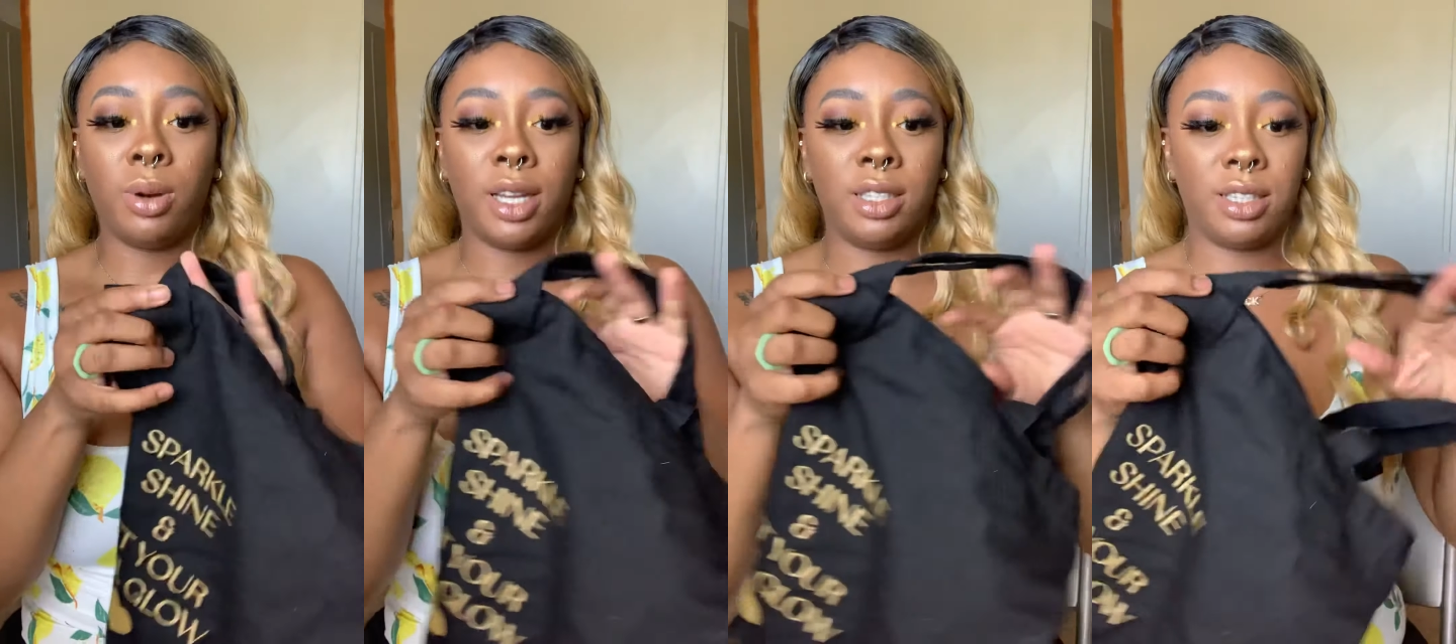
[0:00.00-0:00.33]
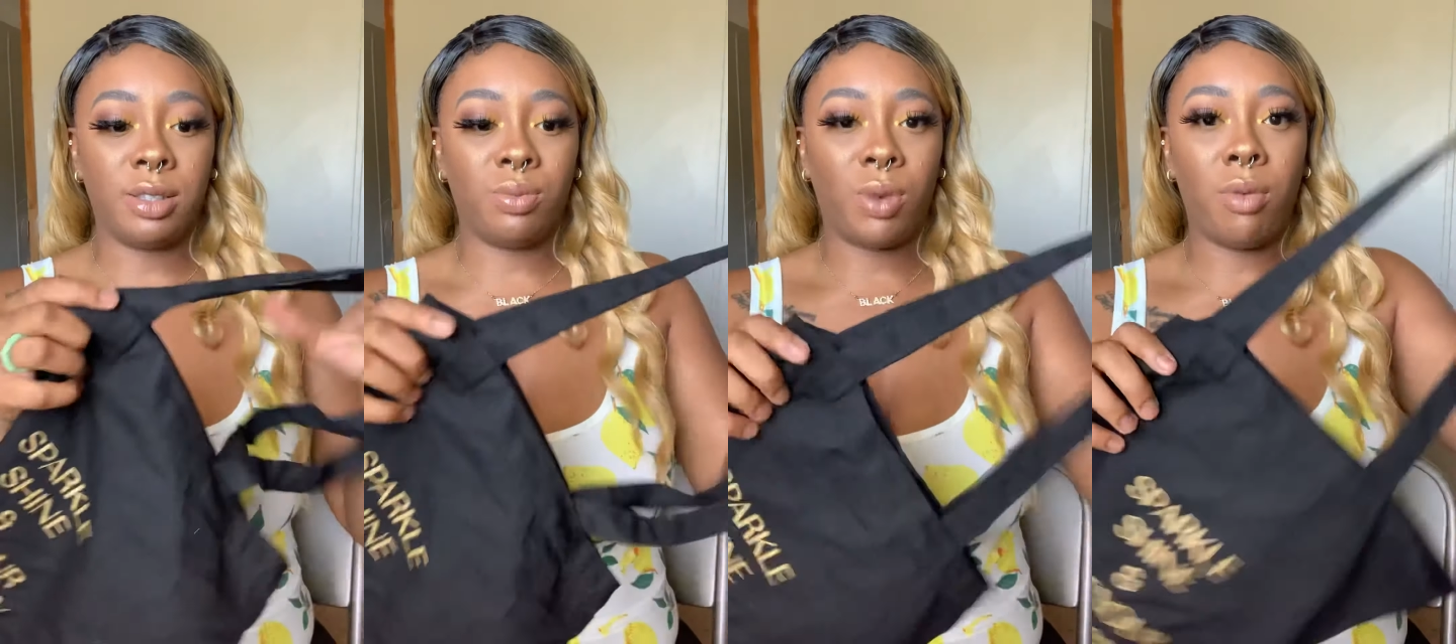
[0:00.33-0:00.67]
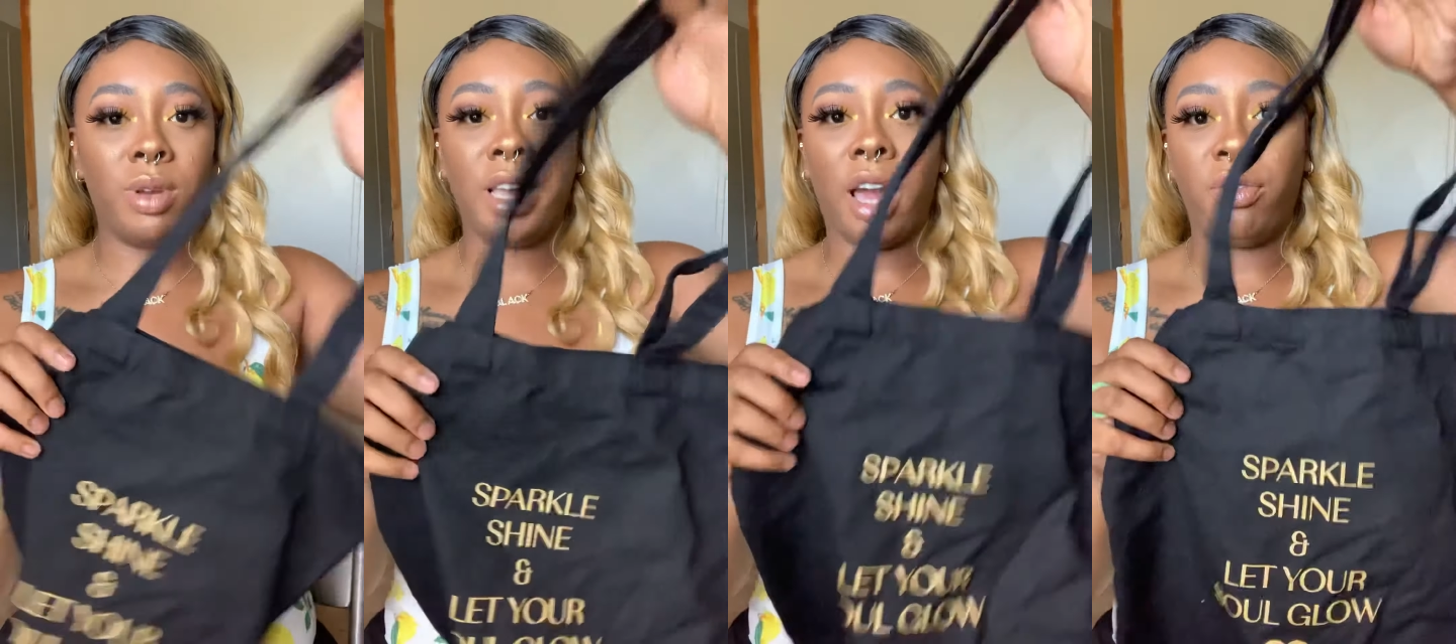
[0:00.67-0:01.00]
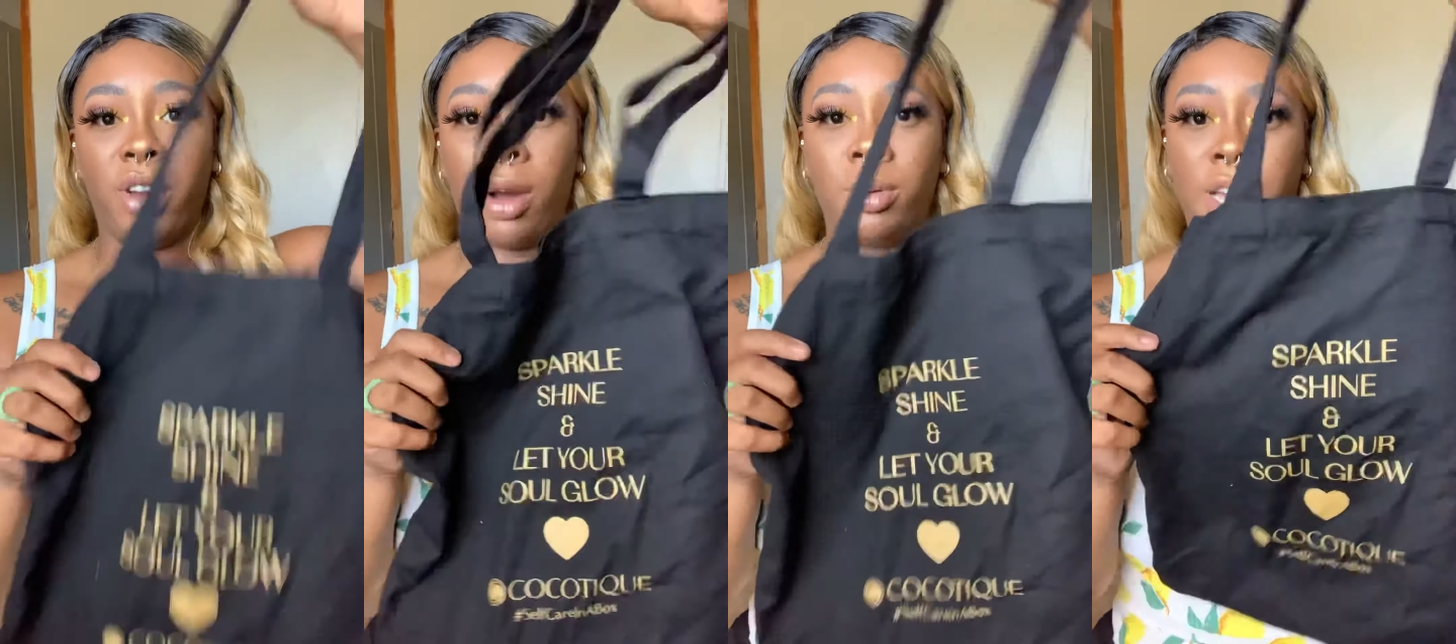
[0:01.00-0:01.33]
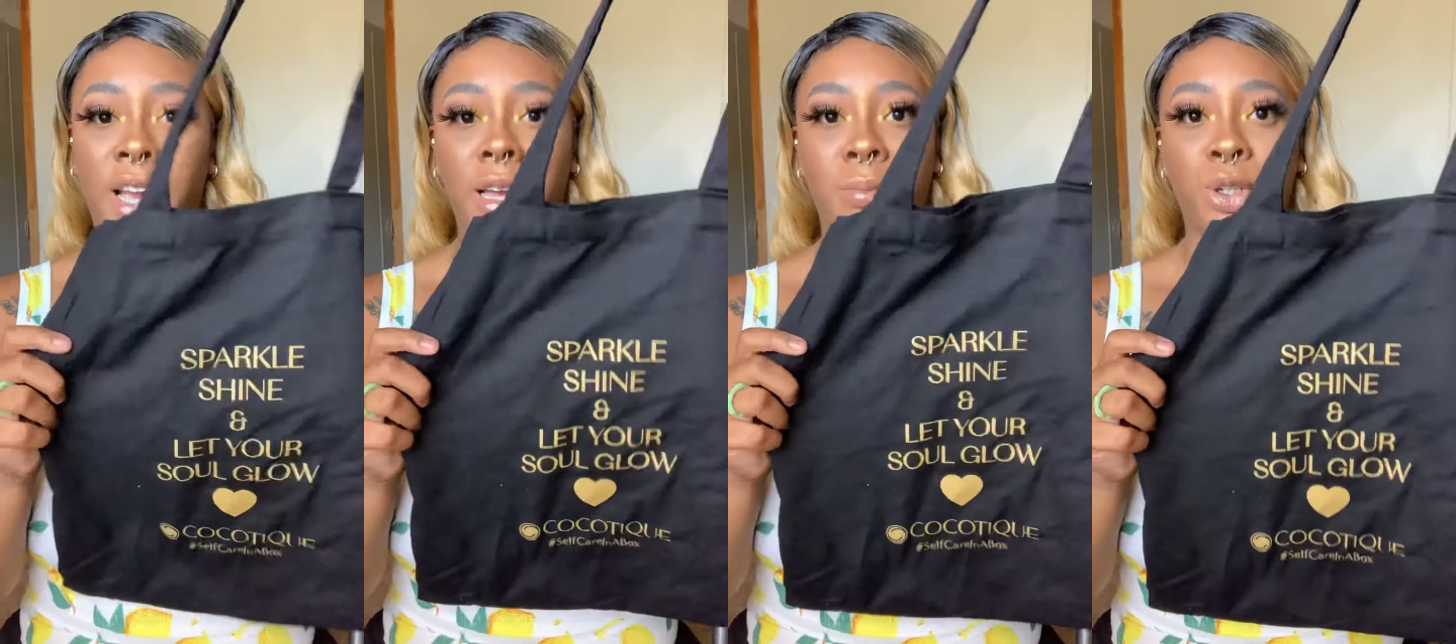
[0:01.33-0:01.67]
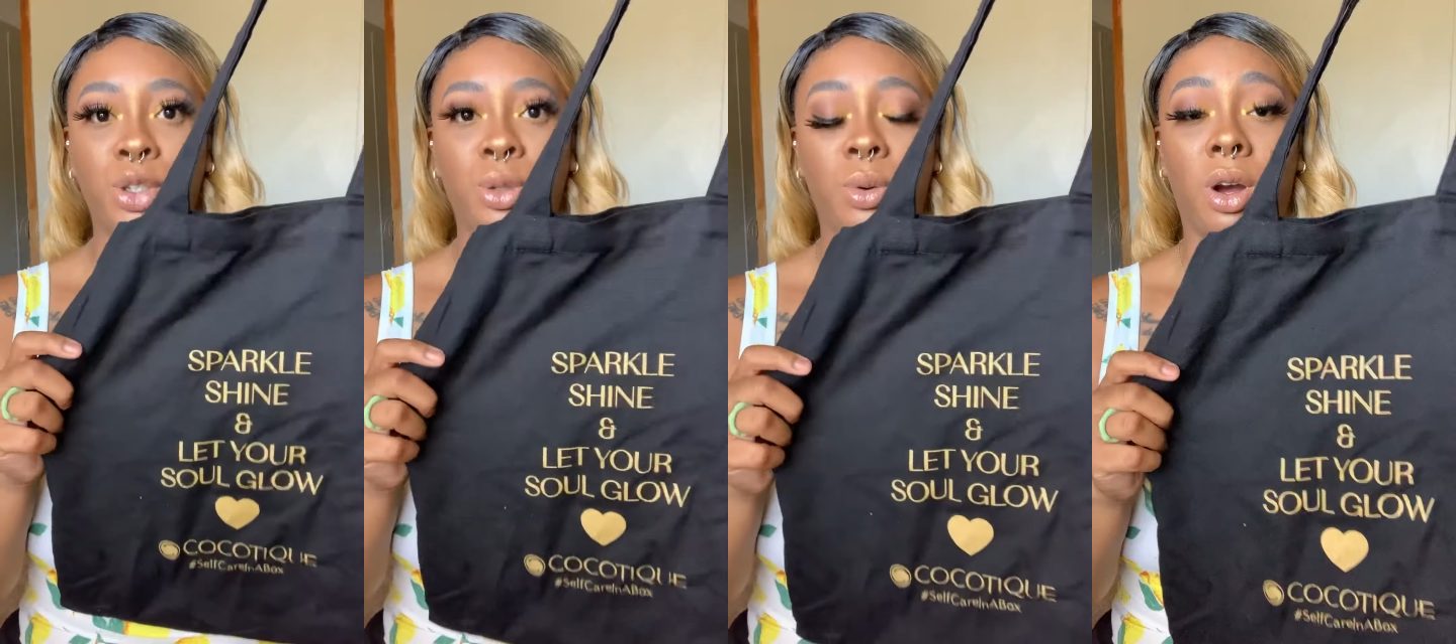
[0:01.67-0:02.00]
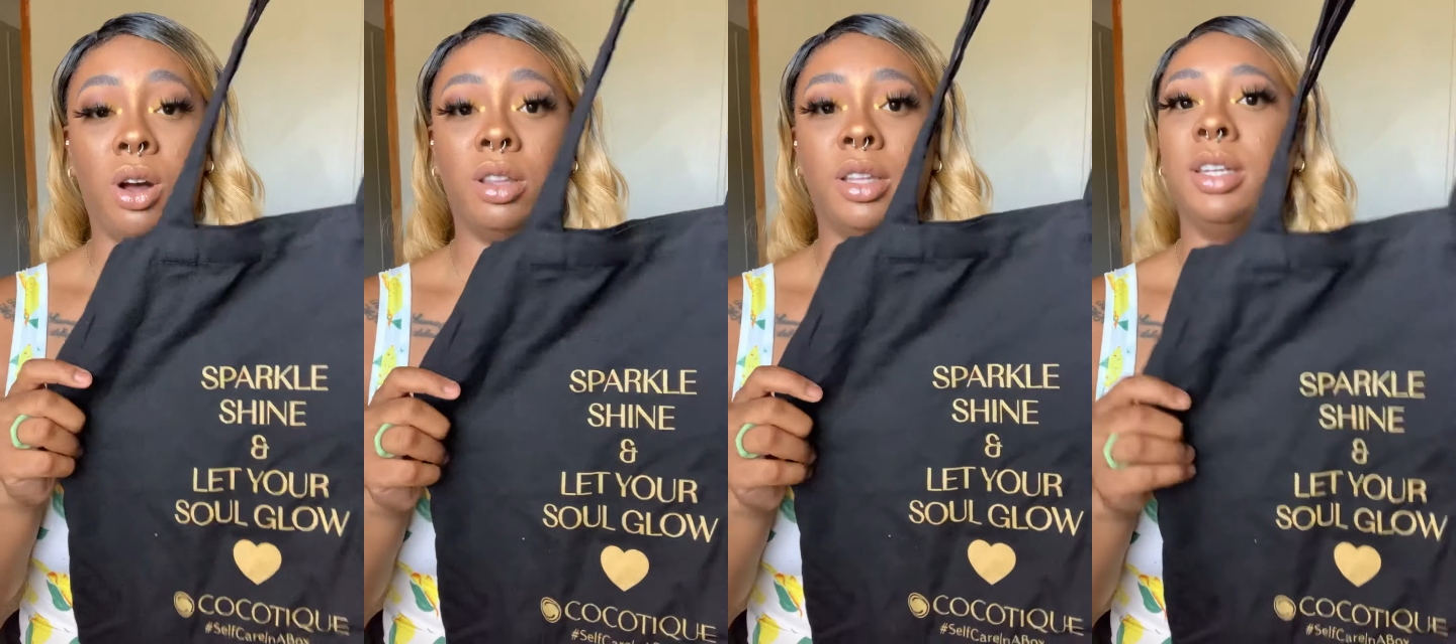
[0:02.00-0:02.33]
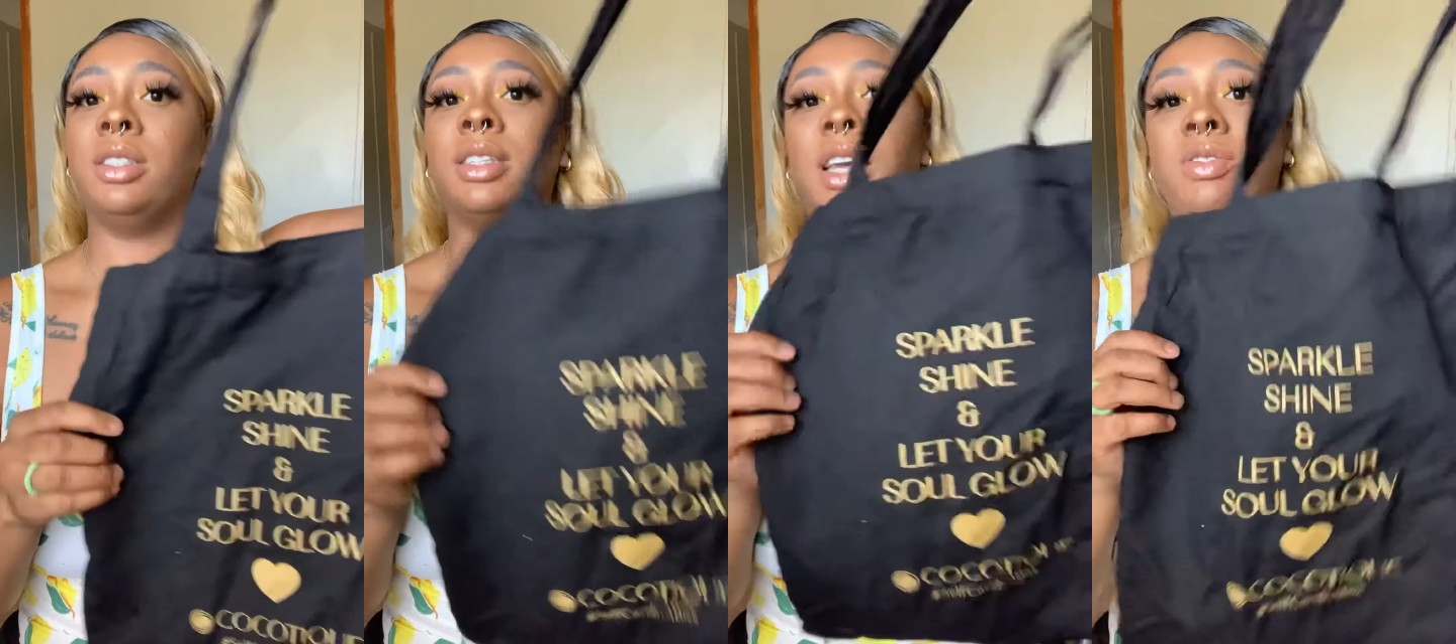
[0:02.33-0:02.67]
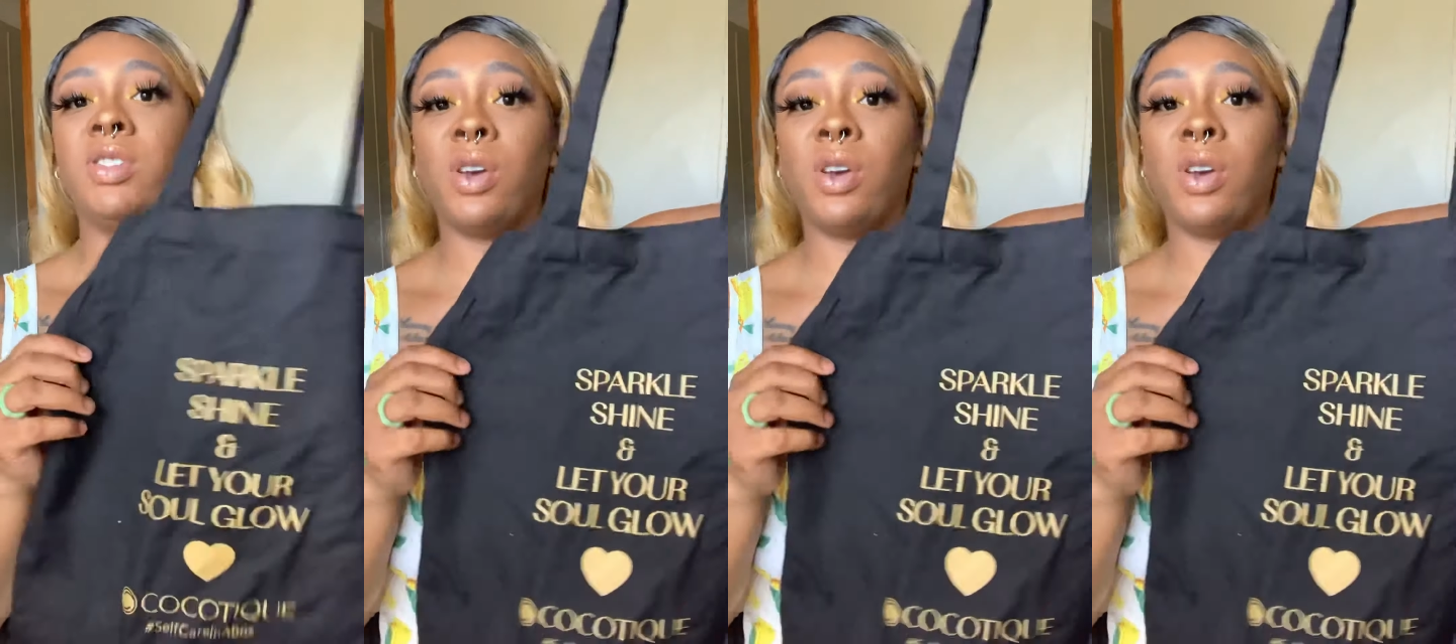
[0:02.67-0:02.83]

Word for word: I just, I really got to figure out what the heck I'm going to do with all these because I have